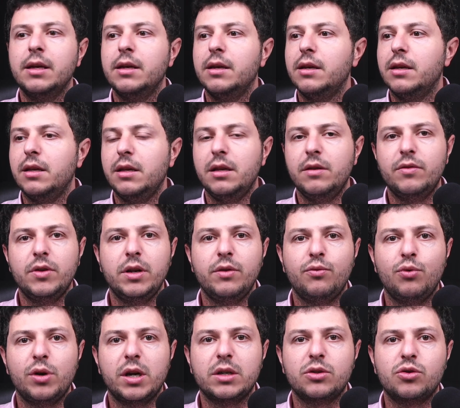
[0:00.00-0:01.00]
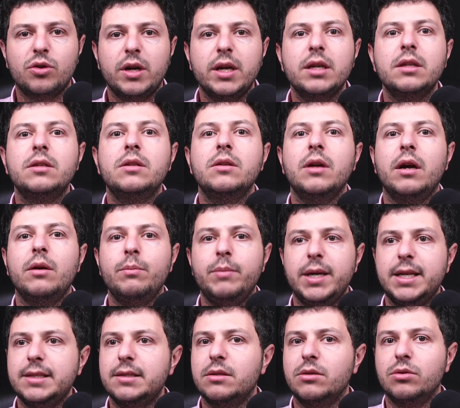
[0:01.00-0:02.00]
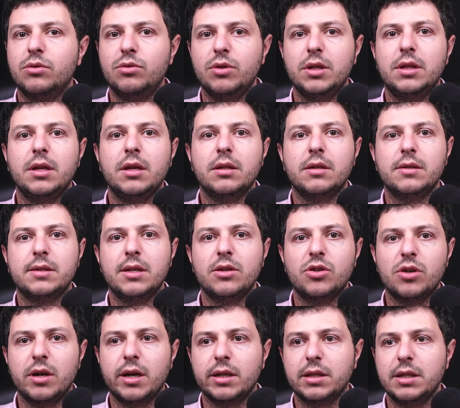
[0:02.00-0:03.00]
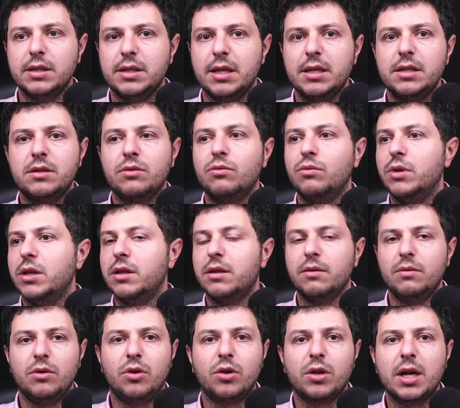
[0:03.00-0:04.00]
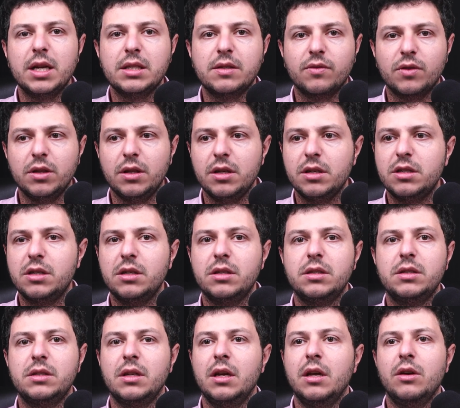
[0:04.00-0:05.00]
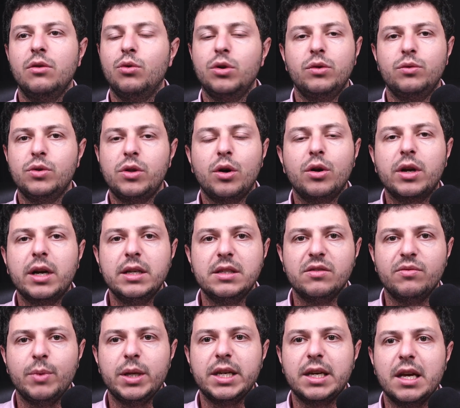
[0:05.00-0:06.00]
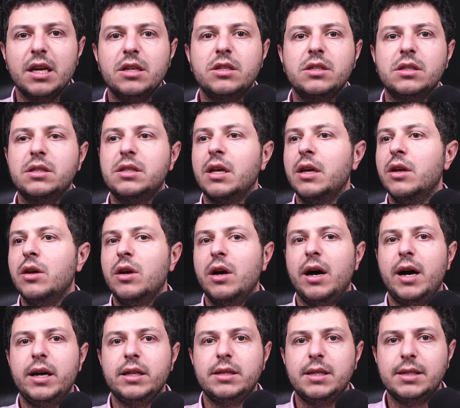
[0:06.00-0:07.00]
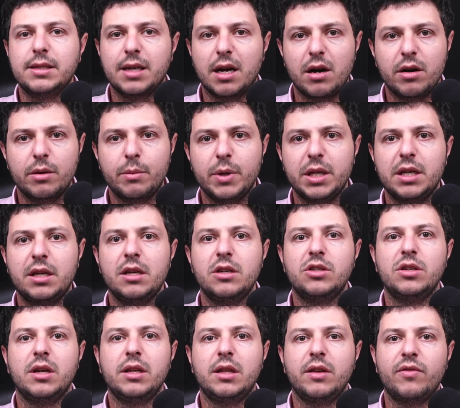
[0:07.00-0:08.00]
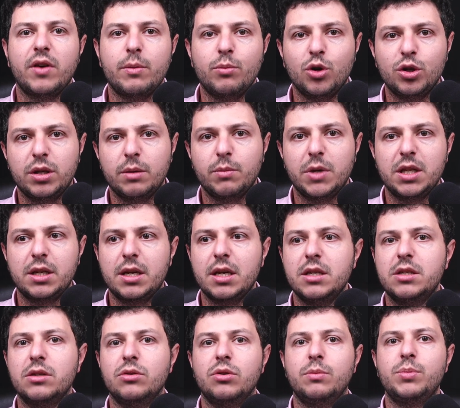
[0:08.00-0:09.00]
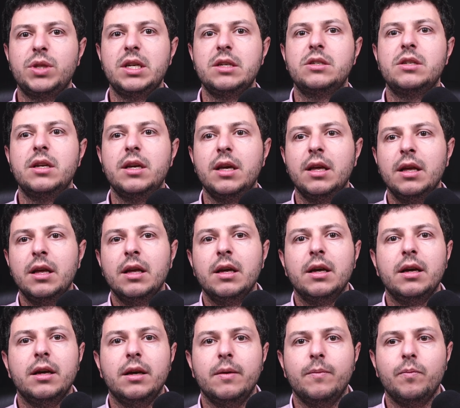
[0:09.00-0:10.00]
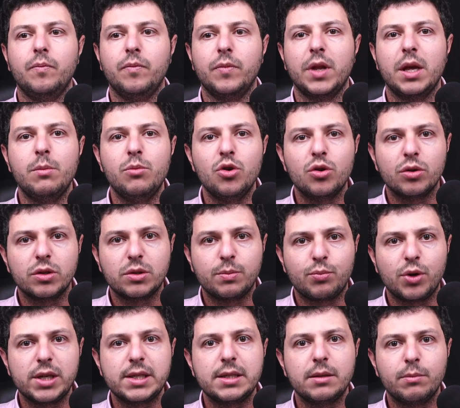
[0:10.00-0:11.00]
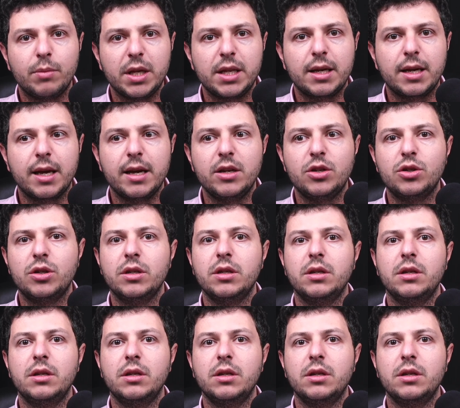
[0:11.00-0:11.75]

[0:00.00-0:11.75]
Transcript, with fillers: even if we are trying our best to treat the interstitial lung disease with all kinds of conditions, well, with all kinds of medications, anti-scarring medication, anti-fibrotic medication, or potentially um, immunosuppressant medication,